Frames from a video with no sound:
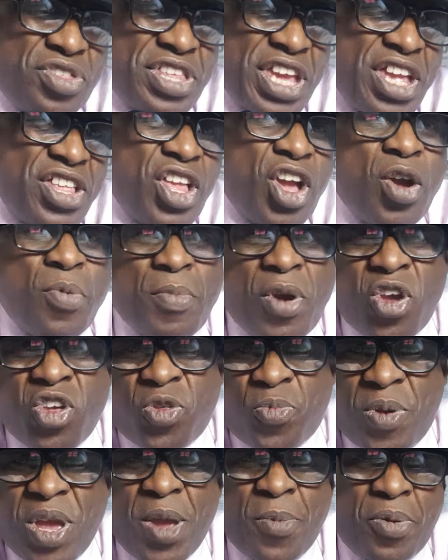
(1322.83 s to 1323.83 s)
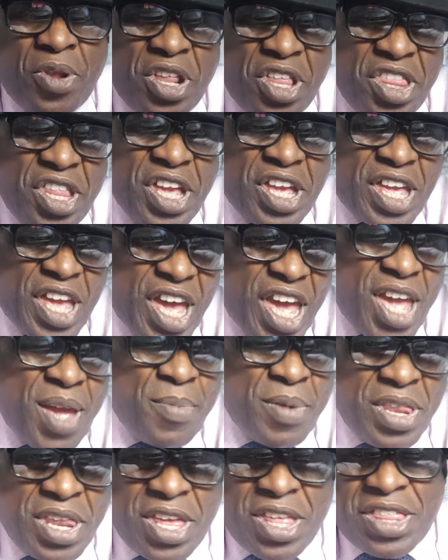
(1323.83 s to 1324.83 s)
They know most people in the game,
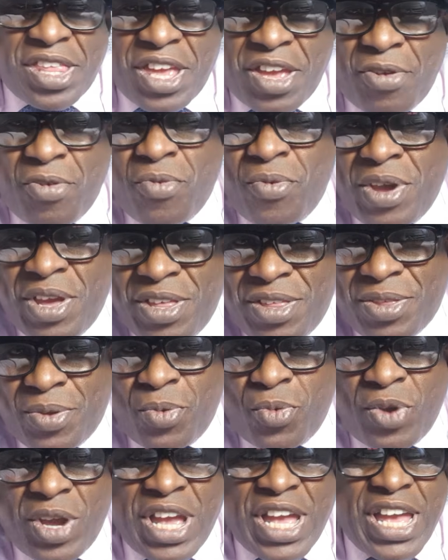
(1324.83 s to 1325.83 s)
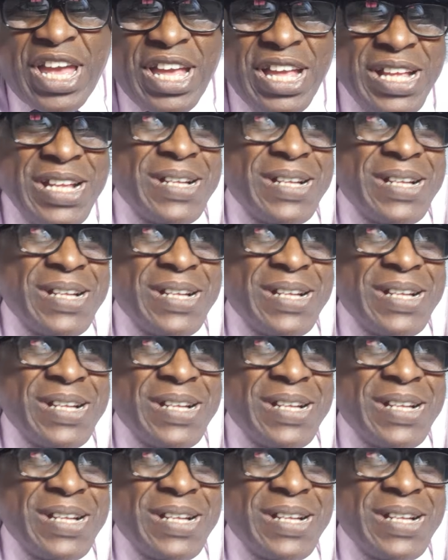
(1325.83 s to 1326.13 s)
innit? They're always aware,